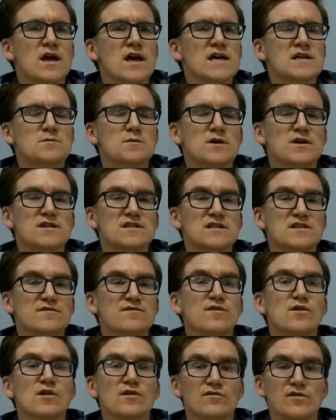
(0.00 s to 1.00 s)
is because it's
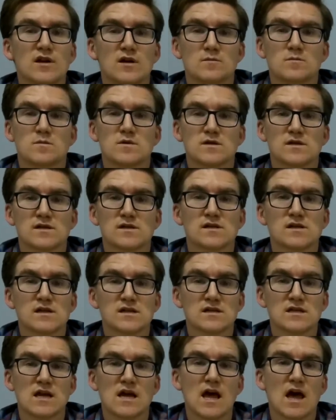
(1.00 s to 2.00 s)
full of numbers,
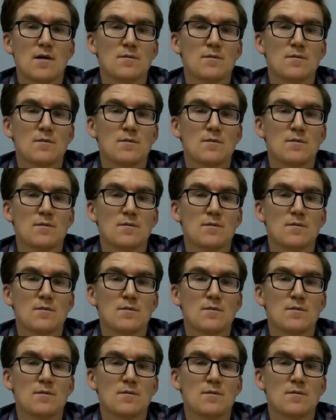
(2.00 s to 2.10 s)
isn't it?